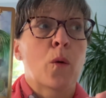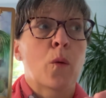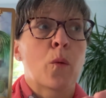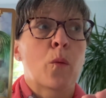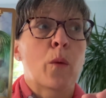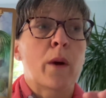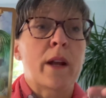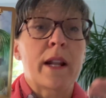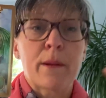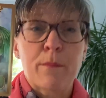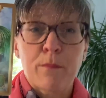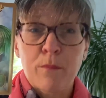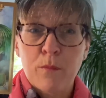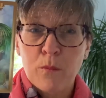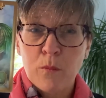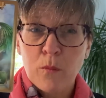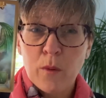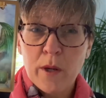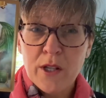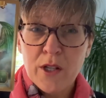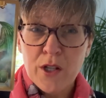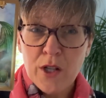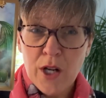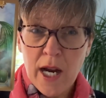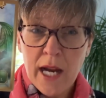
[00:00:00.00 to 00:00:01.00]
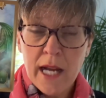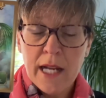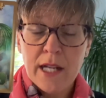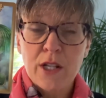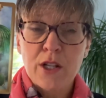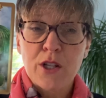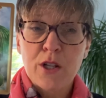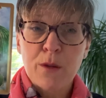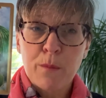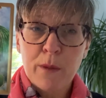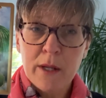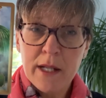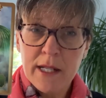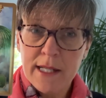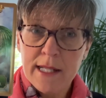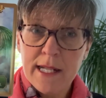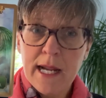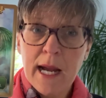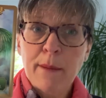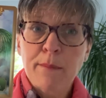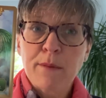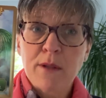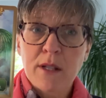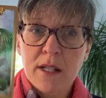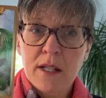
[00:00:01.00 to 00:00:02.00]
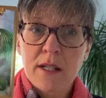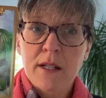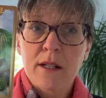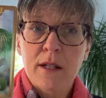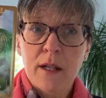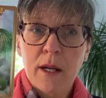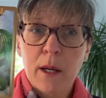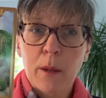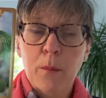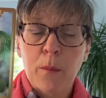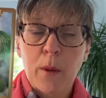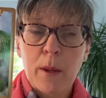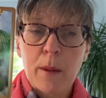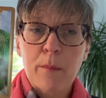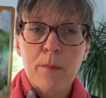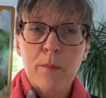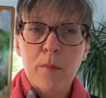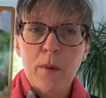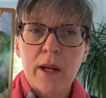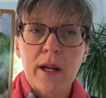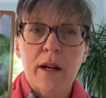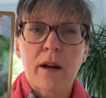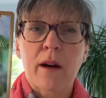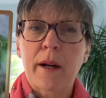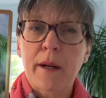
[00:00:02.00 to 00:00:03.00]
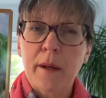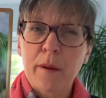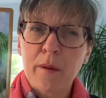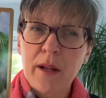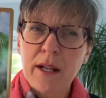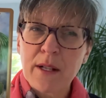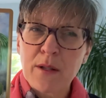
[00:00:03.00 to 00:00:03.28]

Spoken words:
we change and we adapt and we kind of,